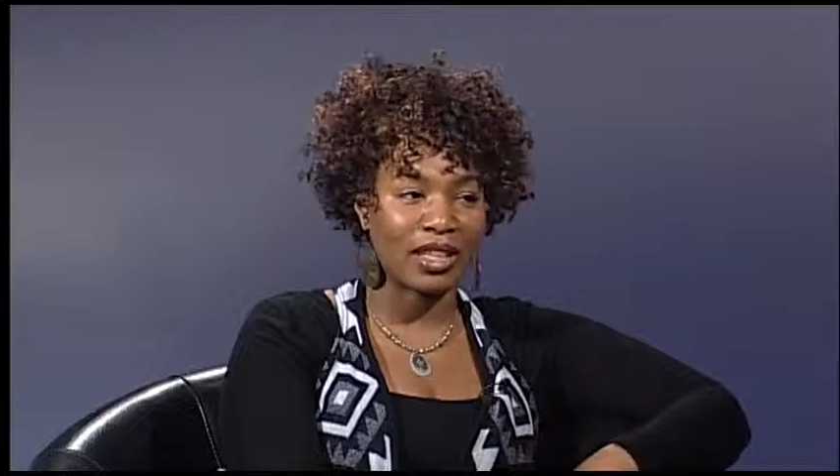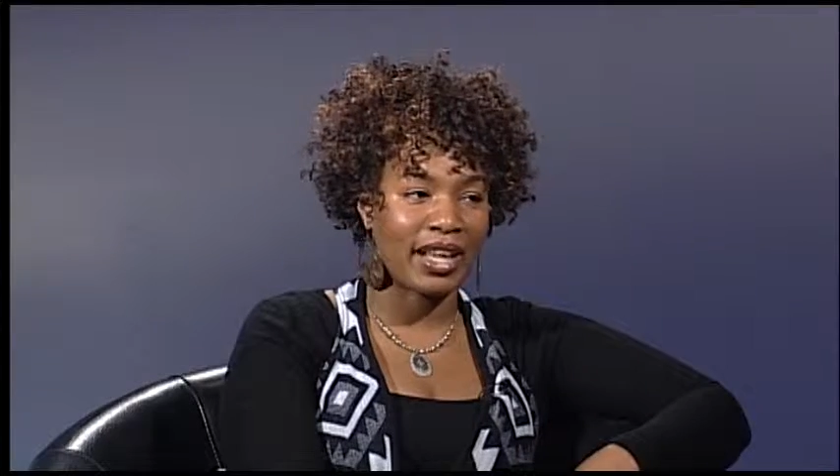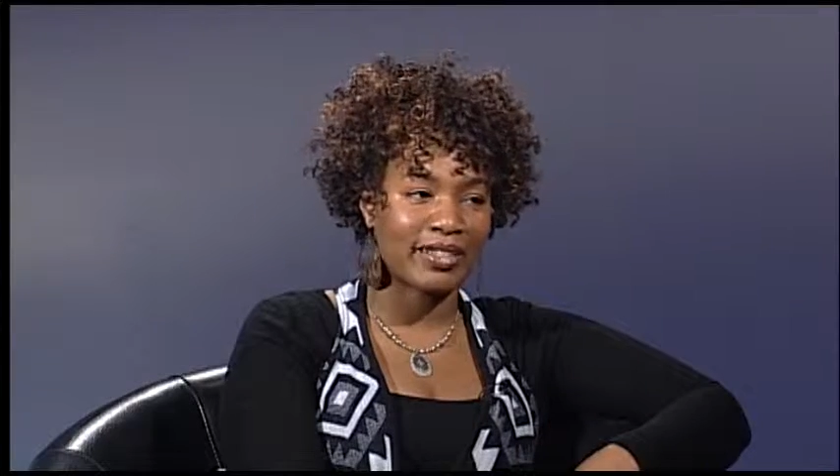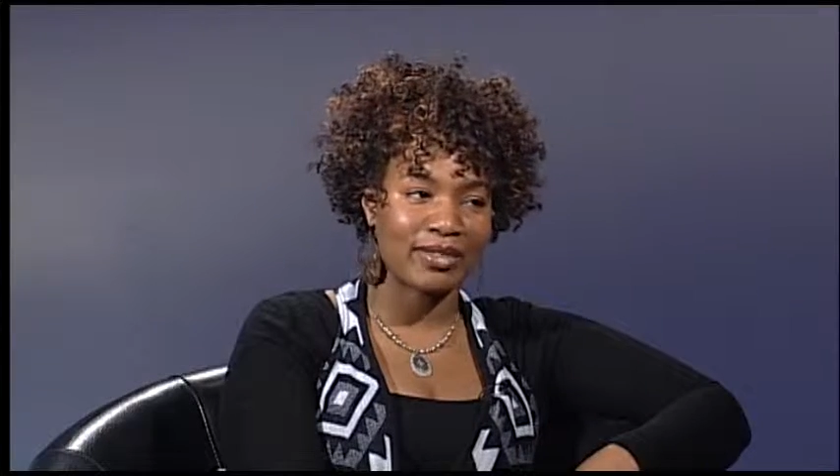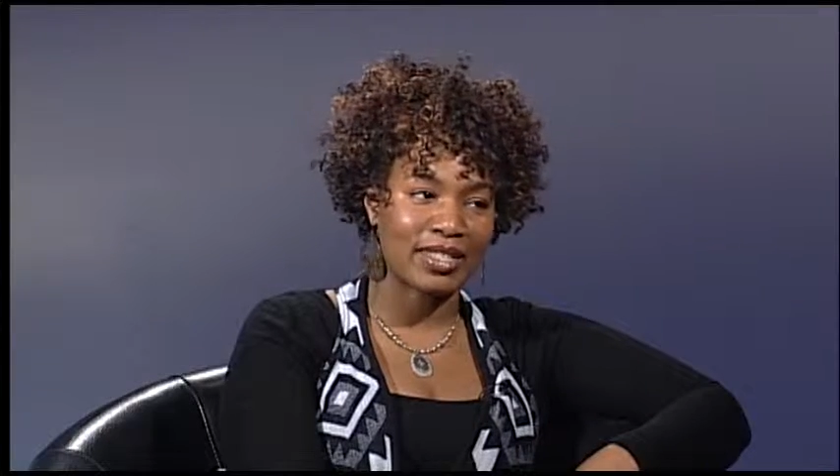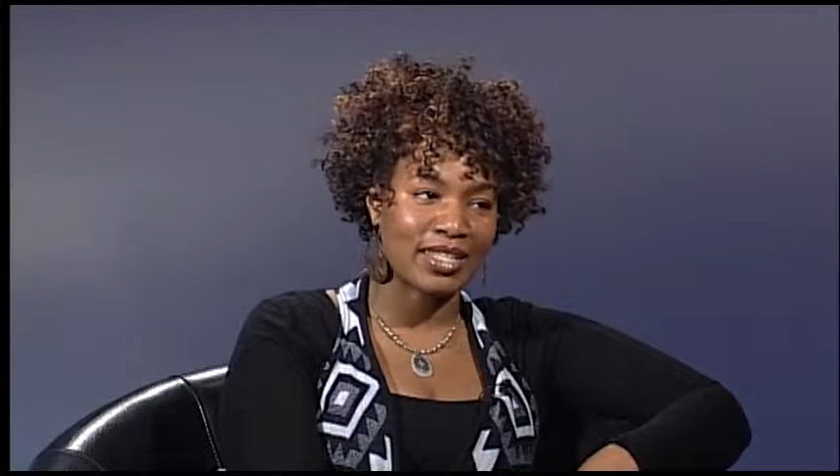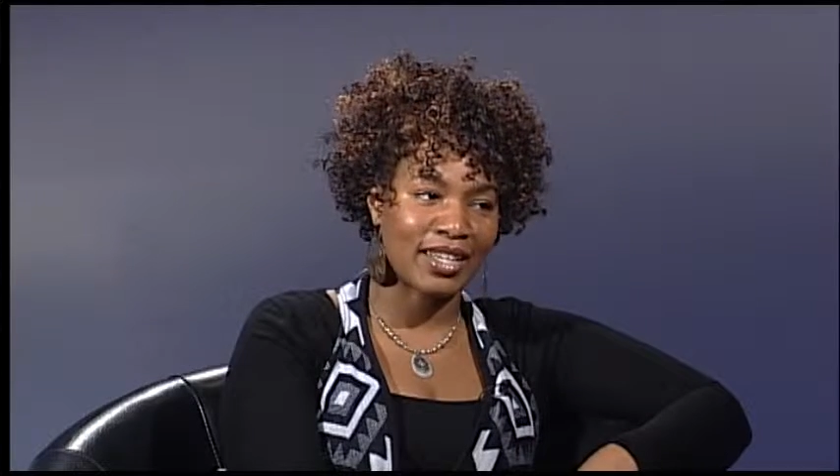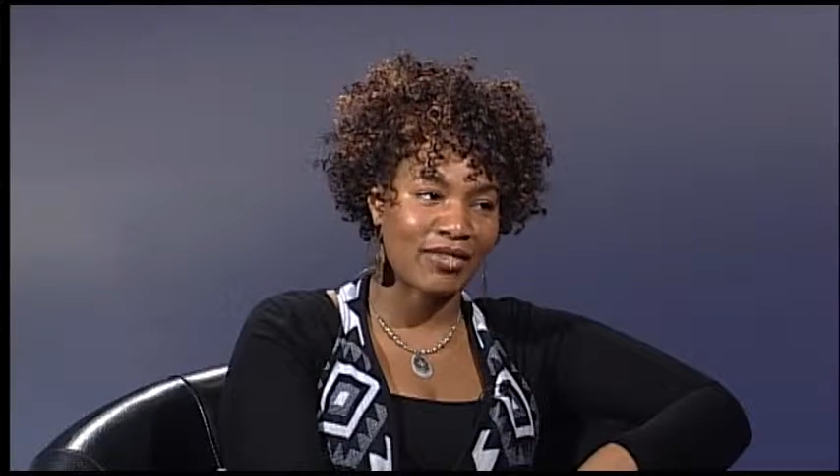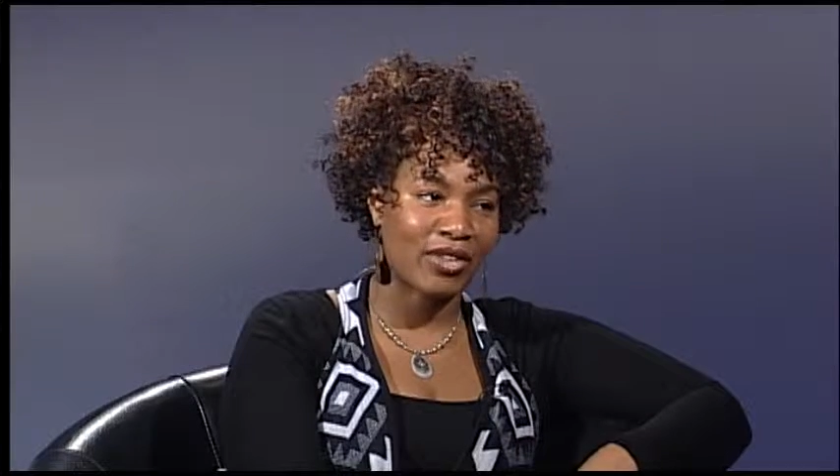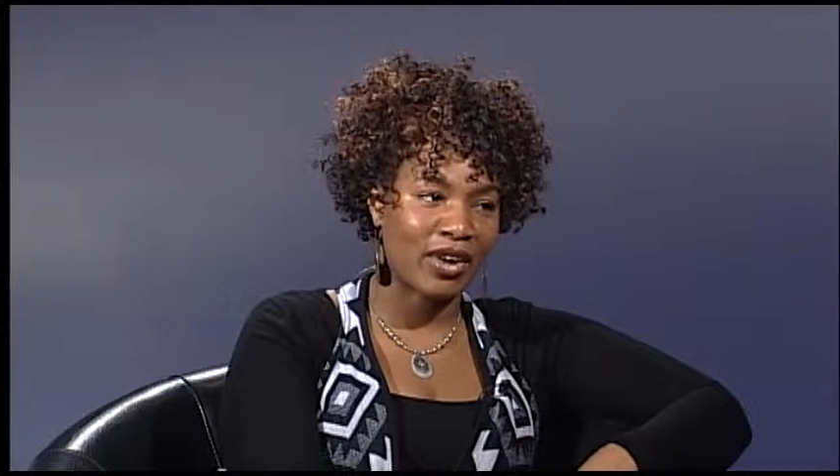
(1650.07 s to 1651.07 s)
lot of us
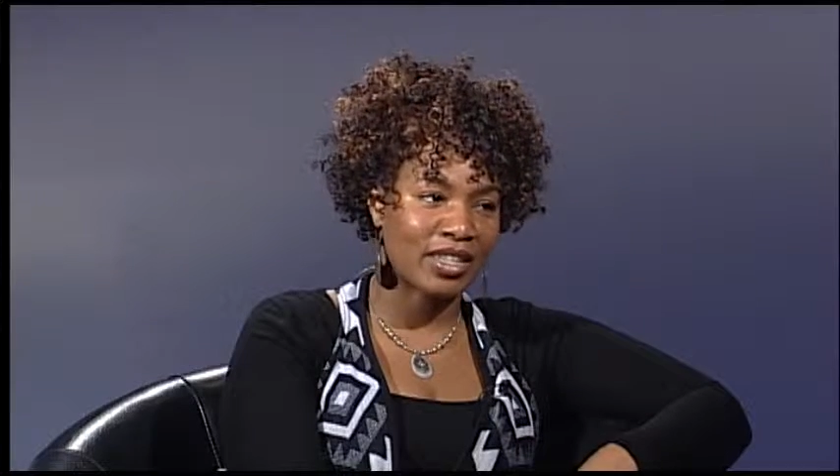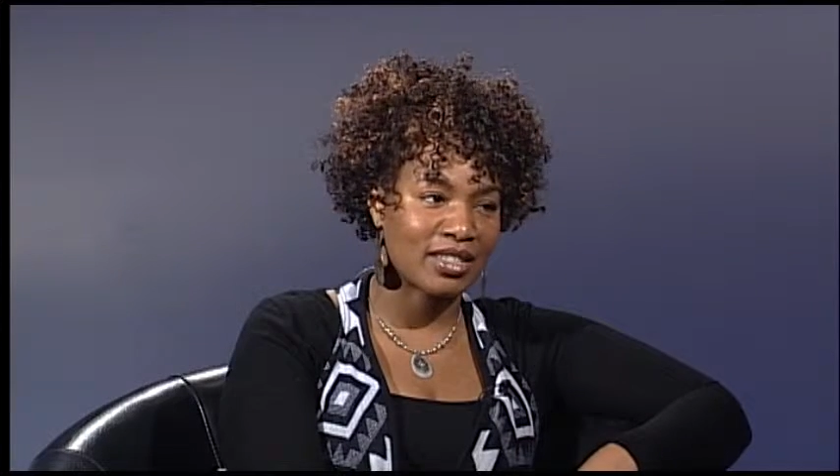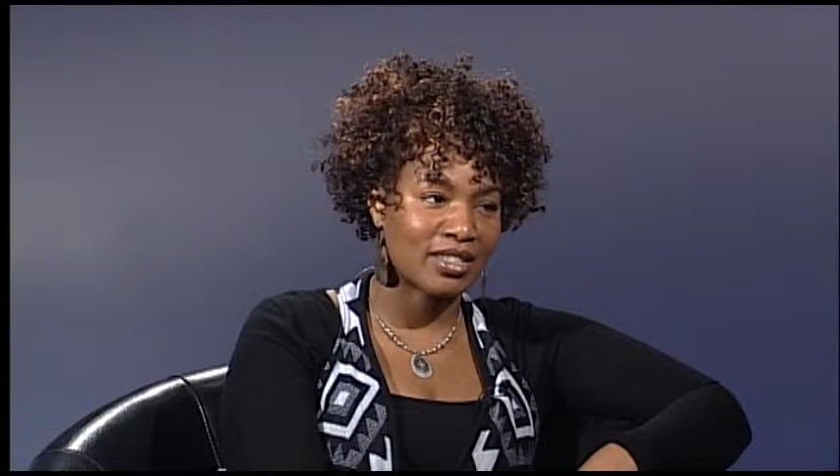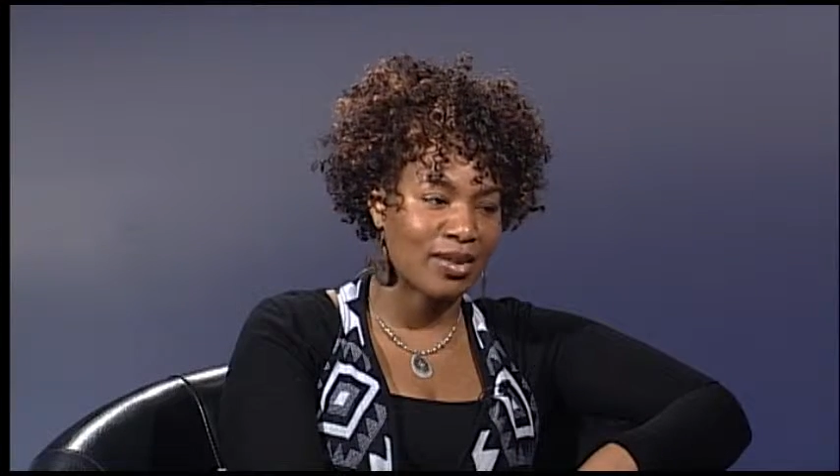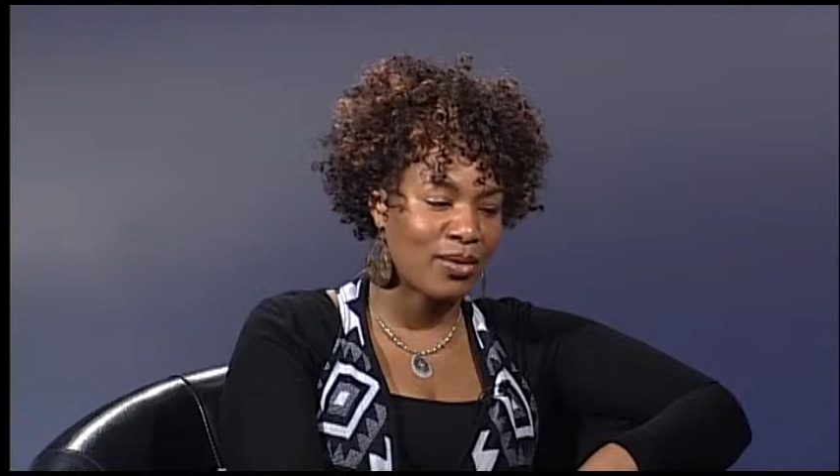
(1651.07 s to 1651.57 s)
take for granted. So,